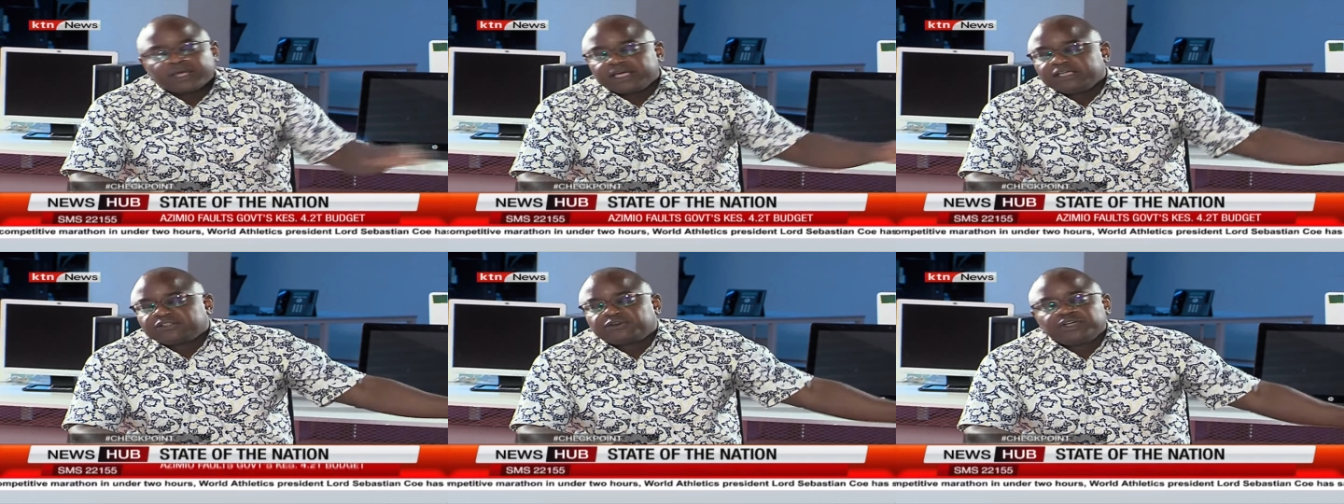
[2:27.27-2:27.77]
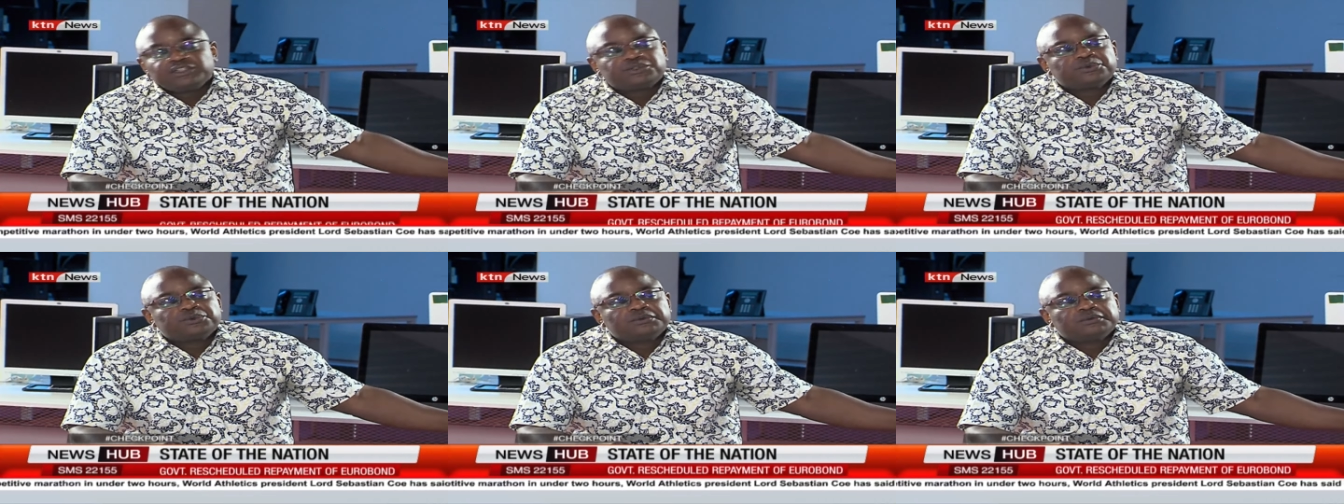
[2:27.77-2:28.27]
is going
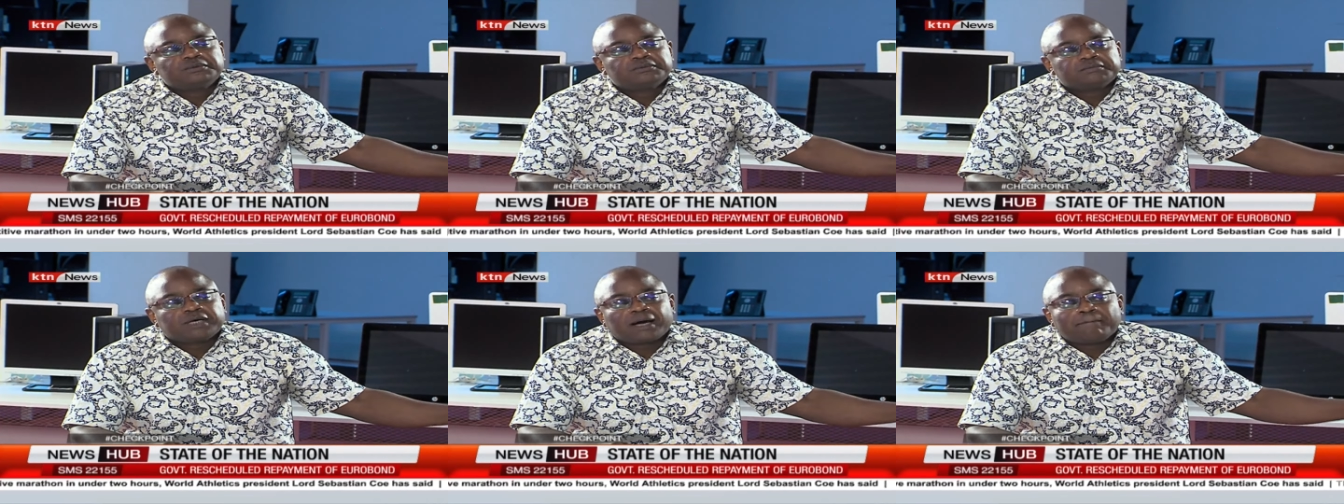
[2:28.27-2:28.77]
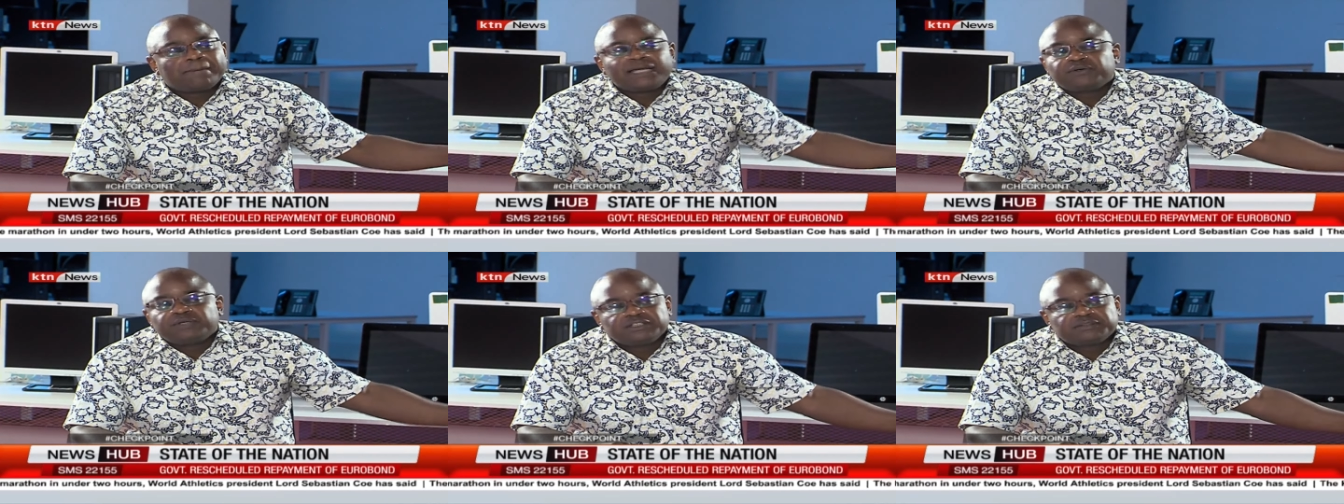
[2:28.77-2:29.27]
to
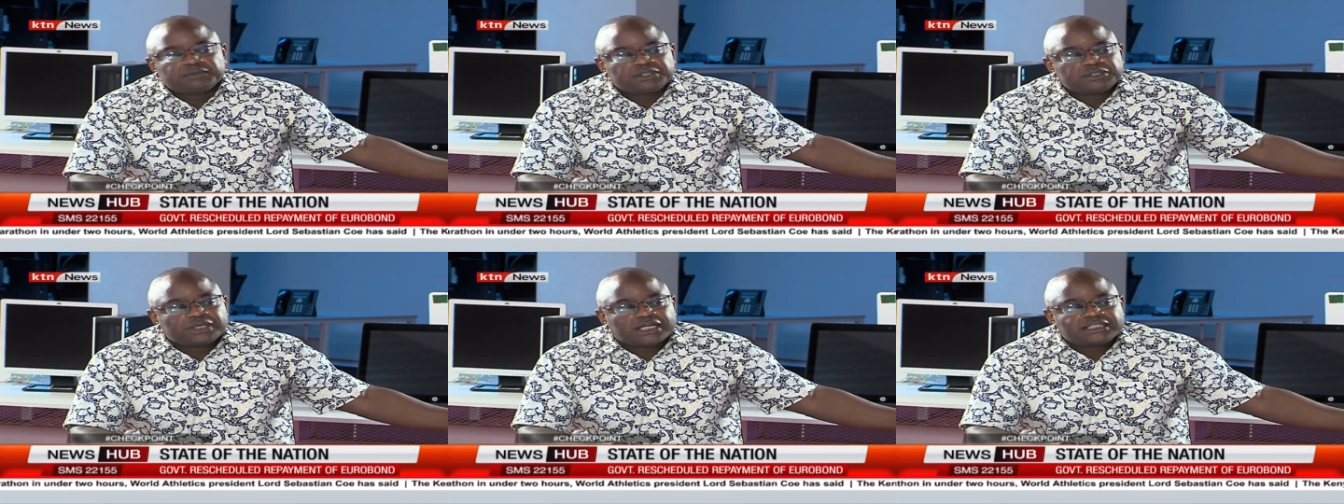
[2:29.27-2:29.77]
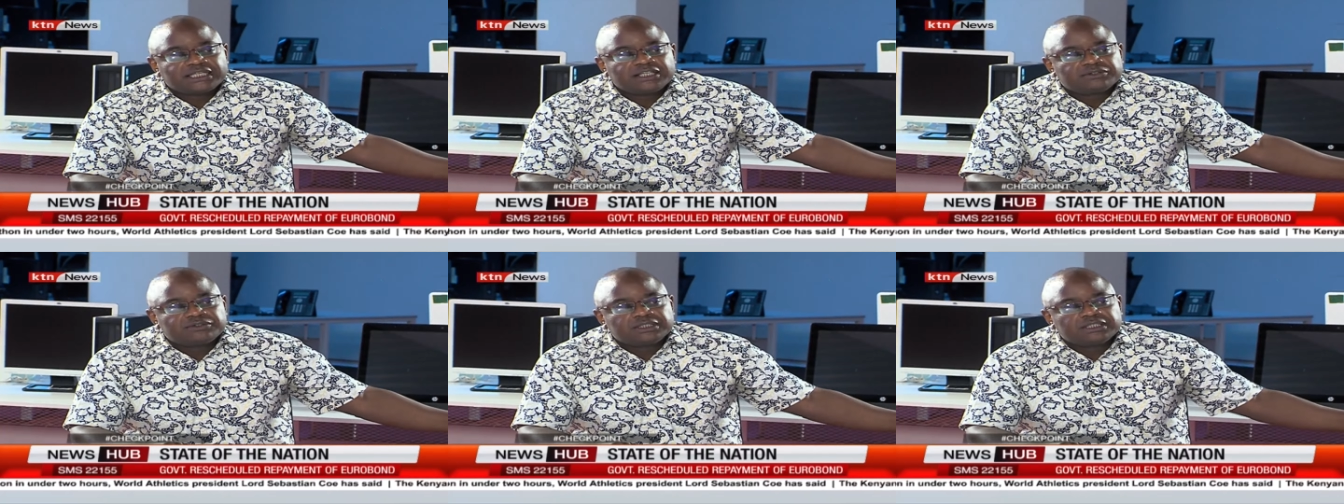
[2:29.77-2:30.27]
abandon his position at
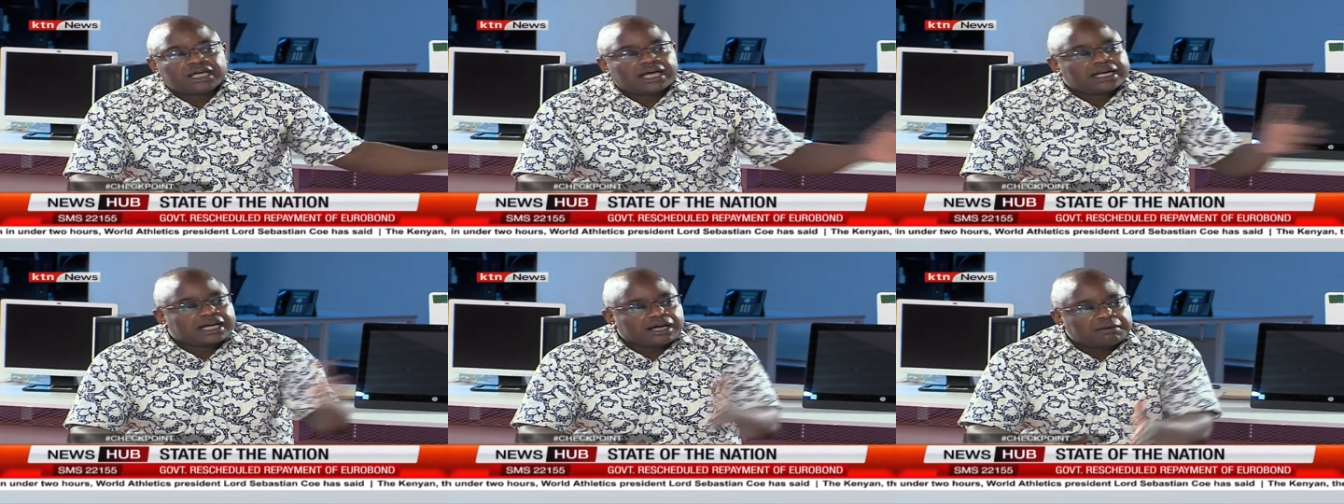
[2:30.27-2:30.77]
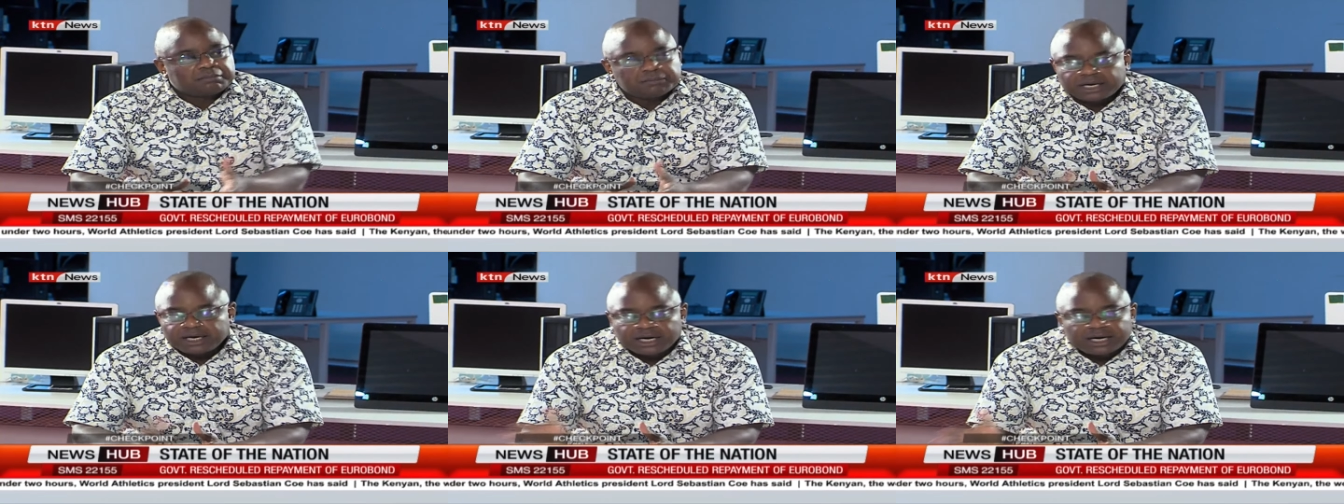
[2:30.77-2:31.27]
AUC and come
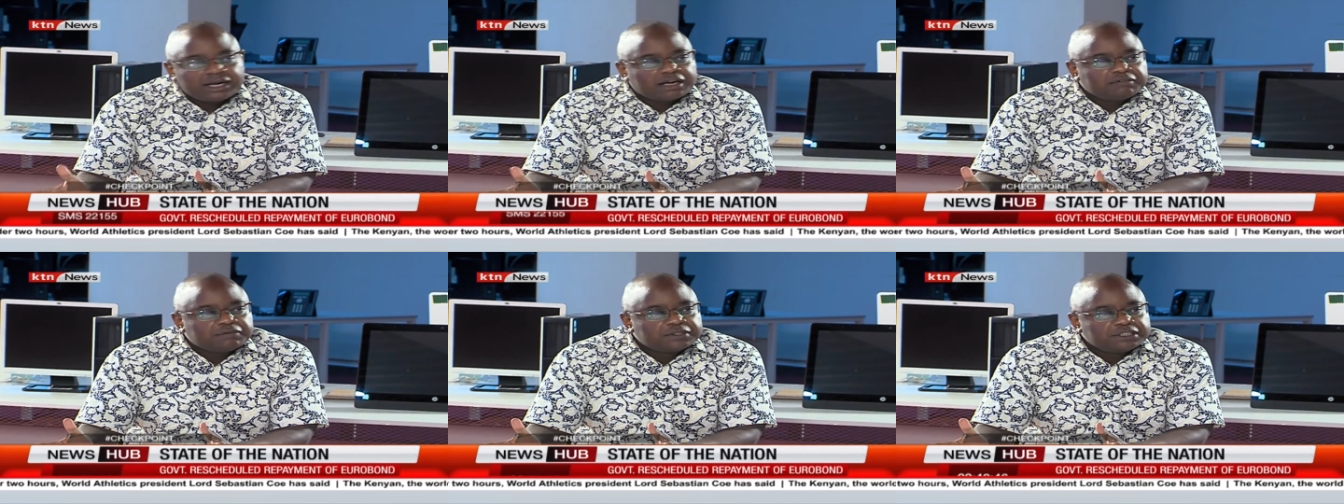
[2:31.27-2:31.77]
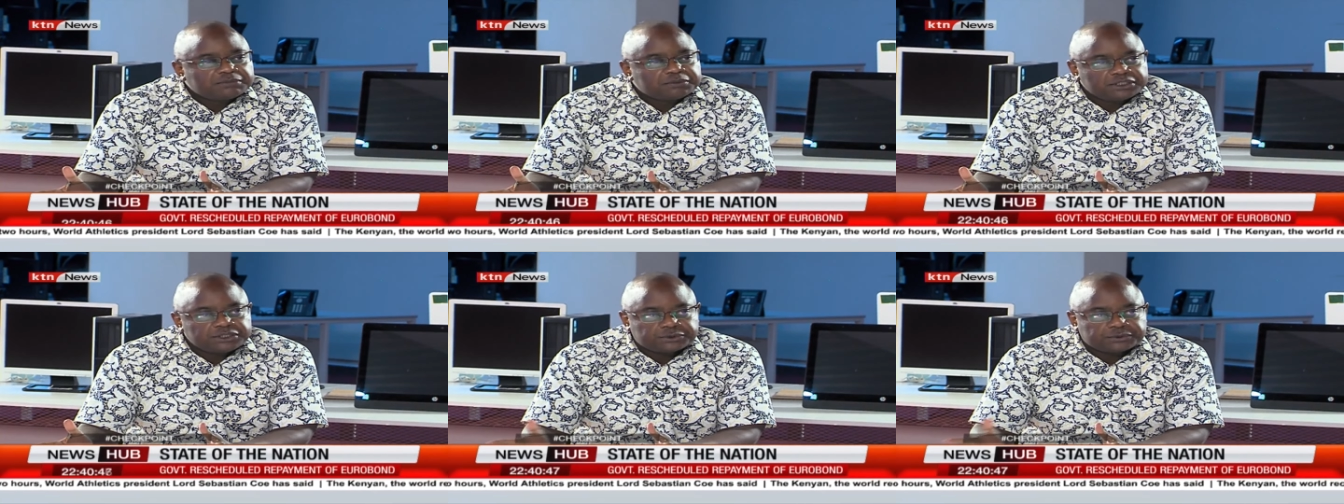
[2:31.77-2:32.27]
and run for this
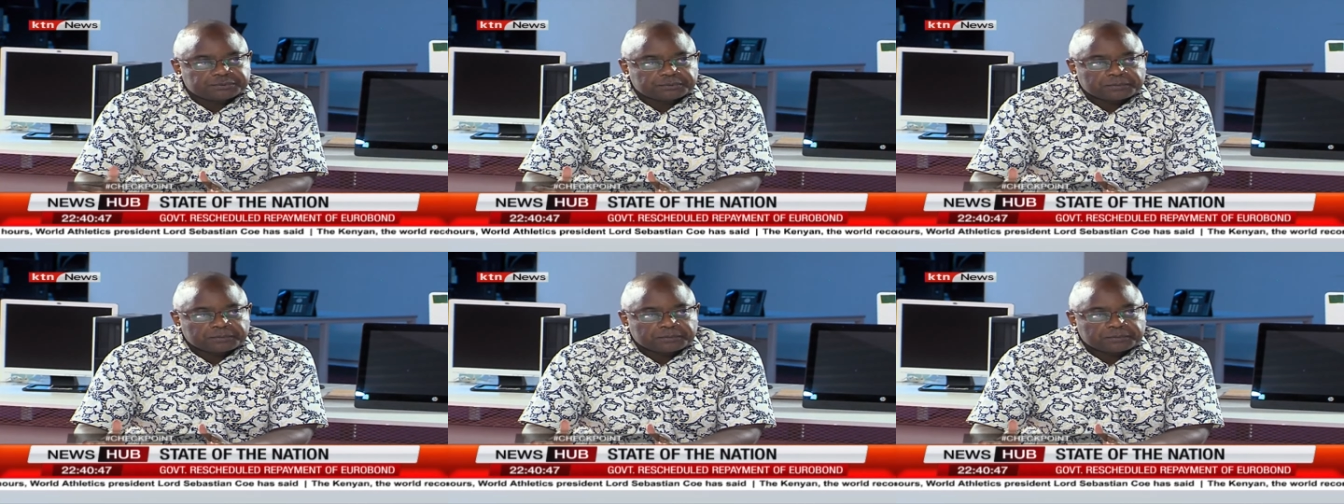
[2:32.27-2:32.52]
position.